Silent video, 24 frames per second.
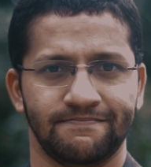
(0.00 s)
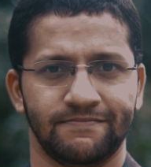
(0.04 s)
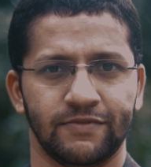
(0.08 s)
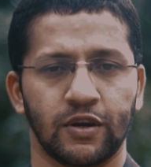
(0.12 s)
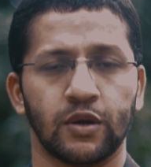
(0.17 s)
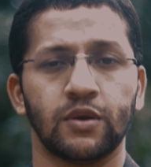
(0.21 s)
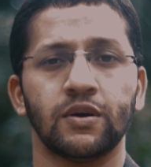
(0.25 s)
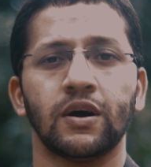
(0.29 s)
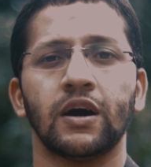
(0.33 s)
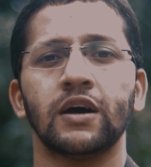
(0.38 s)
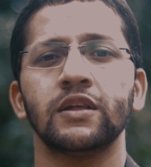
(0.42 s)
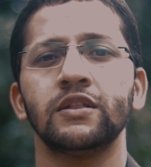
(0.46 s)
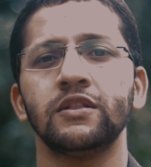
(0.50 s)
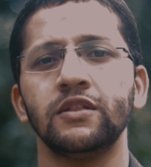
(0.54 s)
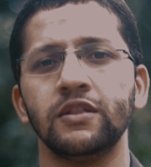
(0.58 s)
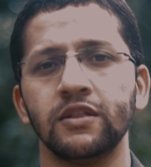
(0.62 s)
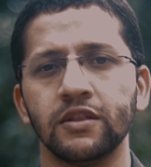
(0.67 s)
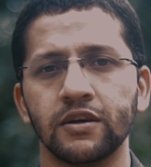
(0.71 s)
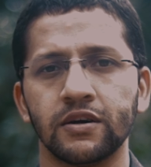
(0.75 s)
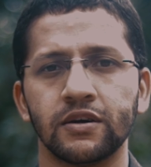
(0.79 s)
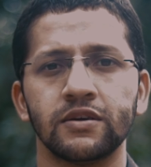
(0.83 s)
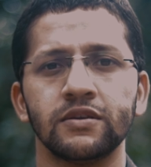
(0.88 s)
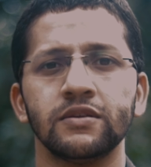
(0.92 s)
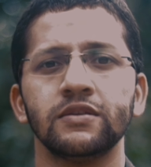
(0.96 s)
You have to
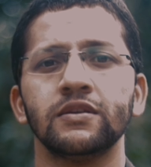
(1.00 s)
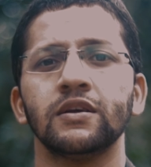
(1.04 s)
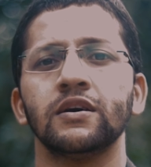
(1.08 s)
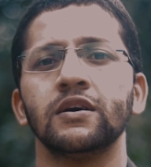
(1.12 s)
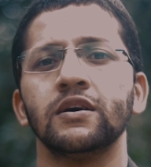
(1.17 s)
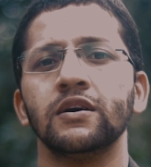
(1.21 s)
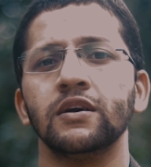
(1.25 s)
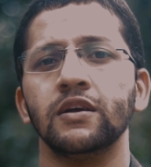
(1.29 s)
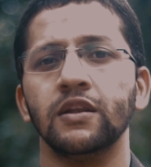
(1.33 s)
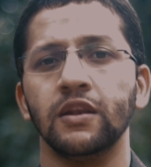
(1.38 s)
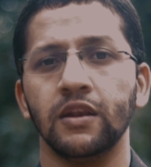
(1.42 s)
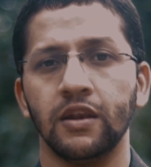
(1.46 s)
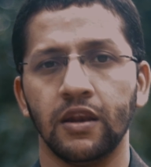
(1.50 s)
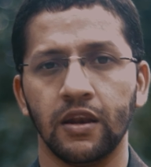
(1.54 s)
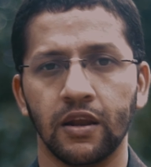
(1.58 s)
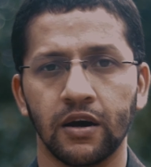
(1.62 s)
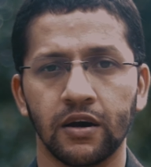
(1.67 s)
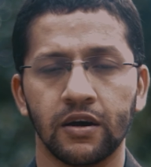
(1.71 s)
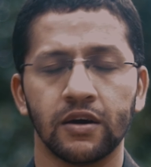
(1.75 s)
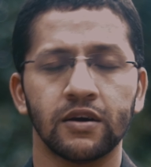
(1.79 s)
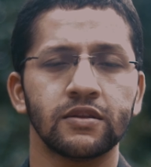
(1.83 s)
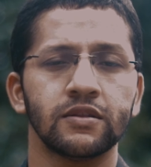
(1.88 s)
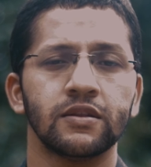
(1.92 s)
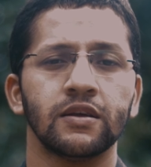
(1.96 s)
unlearn,
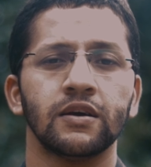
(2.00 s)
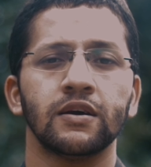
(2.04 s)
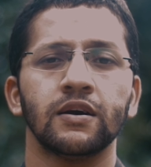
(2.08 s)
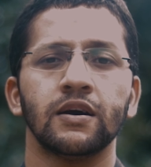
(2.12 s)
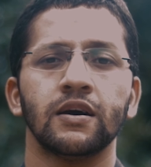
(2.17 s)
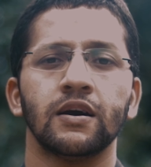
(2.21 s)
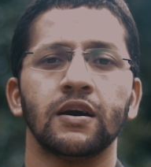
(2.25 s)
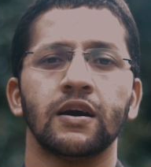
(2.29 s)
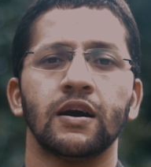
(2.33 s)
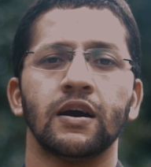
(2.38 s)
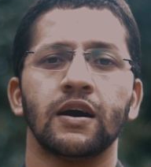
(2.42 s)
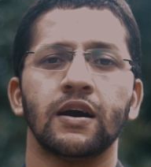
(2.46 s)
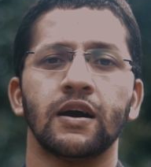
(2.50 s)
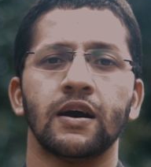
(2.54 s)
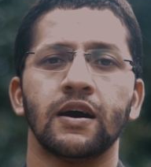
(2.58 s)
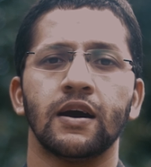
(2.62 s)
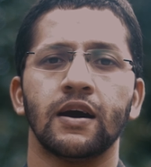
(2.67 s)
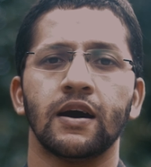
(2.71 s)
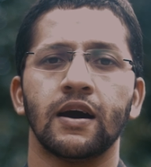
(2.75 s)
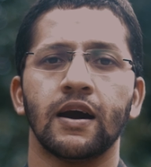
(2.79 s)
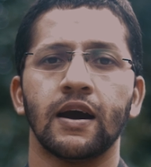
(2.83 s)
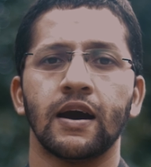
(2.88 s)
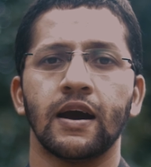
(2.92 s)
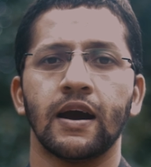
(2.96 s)
learn,
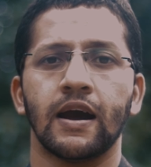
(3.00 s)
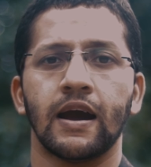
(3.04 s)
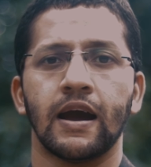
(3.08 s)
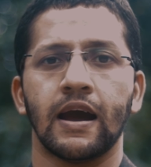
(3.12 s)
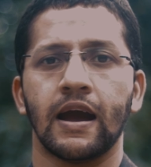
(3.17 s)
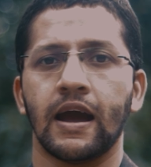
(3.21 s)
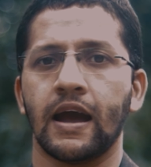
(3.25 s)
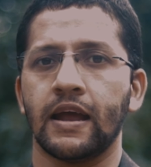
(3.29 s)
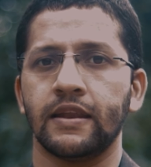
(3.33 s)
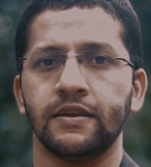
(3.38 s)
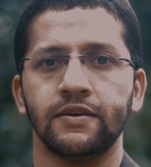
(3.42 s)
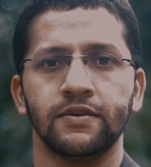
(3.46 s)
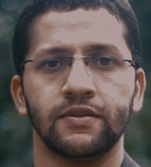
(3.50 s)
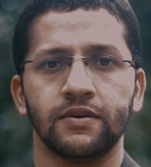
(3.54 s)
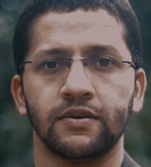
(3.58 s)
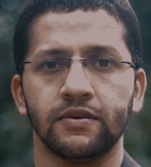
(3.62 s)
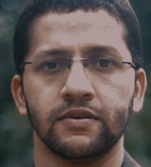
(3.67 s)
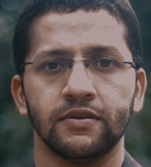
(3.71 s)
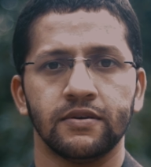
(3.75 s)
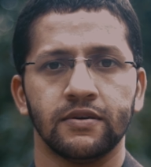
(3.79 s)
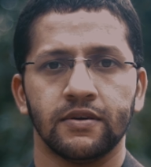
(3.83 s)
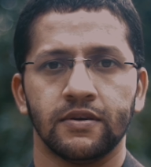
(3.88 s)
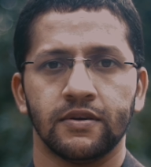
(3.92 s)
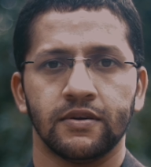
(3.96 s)
and you
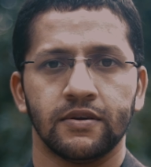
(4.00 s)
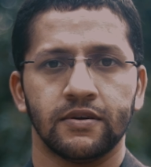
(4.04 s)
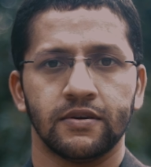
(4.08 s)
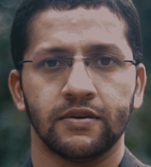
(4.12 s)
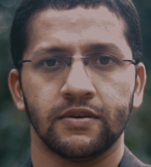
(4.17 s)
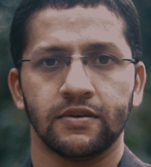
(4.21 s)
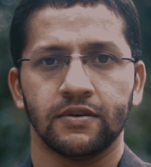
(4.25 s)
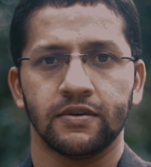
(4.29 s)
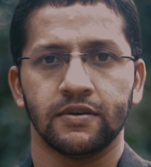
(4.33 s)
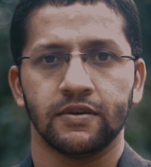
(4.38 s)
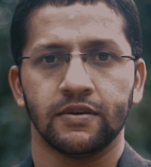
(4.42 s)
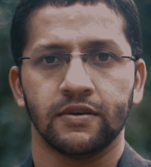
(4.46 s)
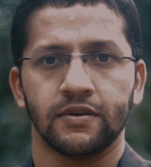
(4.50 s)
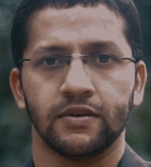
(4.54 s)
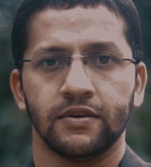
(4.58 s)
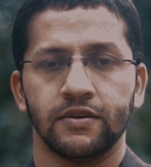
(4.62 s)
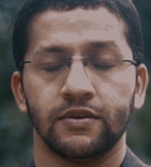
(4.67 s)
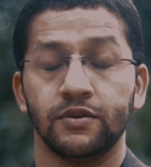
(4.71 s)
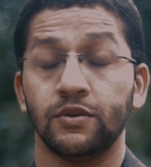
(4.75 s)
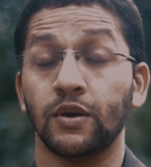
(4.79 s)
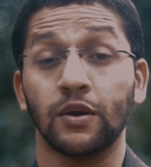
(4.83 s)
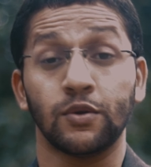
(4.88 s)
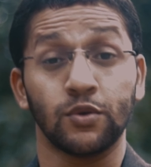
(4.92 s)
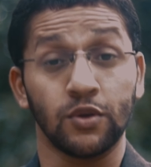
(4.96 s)

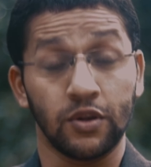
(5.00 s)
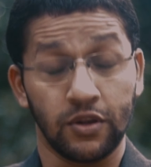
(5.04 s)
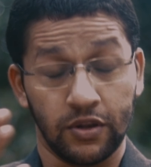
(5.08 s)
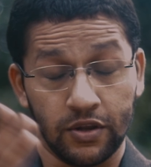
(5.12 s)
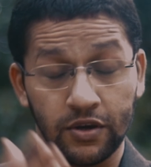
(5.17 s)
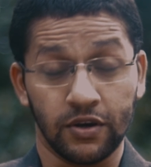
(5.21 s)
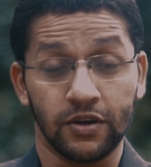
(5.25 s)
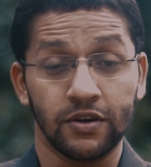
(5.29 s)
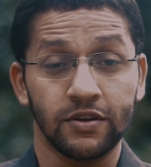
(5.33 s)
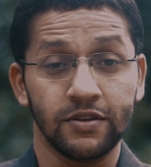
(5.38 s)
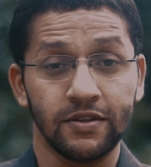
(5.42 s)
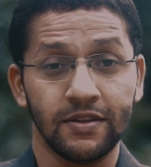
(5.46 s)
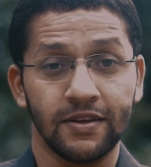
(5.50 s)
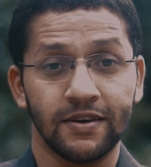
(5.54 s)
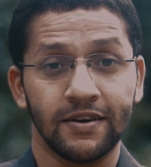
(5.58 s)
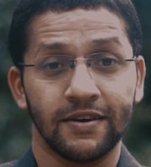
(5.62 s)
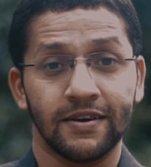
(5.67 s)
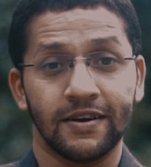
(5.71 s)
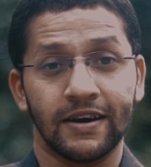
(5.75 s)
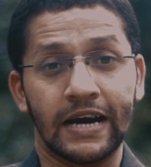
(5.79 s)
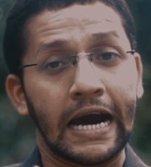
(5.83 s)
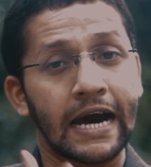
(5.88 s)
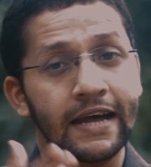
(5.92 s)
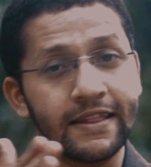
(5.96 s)
have to learn,
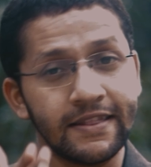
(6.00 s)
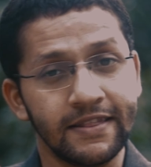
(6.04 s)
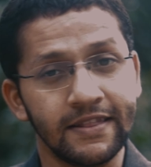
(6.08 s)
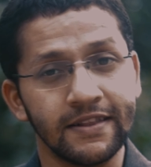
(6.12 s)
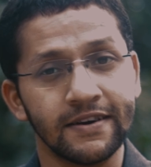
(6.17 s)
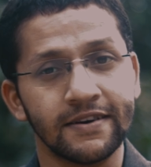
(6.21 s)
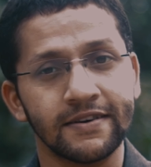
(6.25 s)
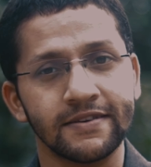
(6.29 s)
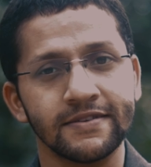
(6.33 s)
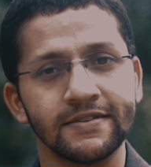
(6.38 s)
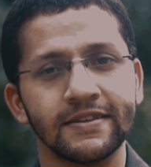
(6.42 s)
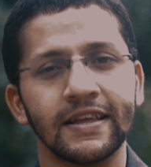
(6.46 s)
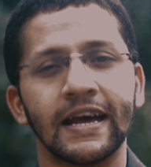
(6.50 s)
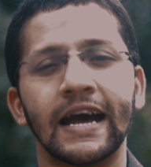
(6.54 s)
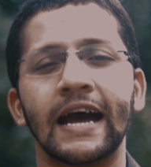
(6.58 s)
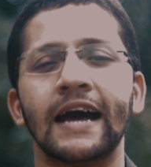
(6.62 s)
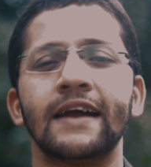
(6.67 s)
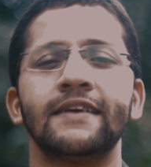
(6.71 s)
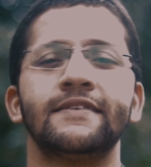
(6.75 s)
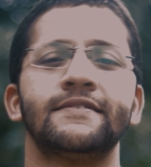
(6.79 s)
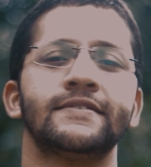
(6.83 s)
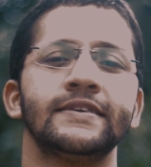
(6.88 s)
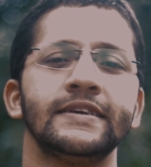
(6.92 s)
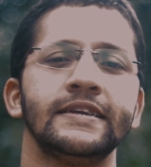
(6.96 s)
unlearn,
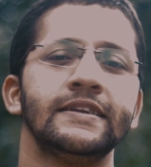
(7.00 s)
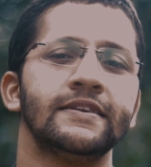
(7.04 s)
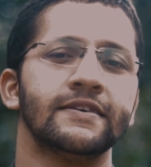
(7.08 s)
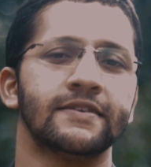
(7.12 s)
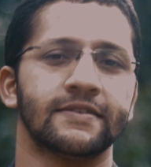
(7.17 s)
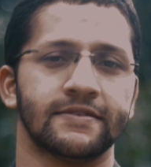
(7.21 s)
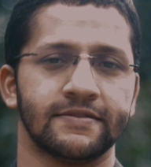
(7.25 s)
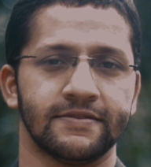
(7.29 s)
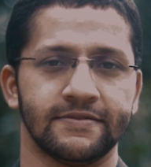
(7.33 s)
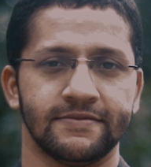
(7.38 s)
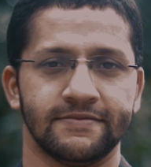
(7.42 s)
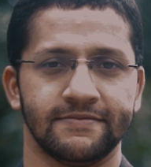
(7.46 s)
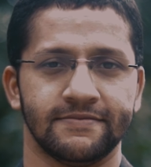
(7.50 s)
and relearn.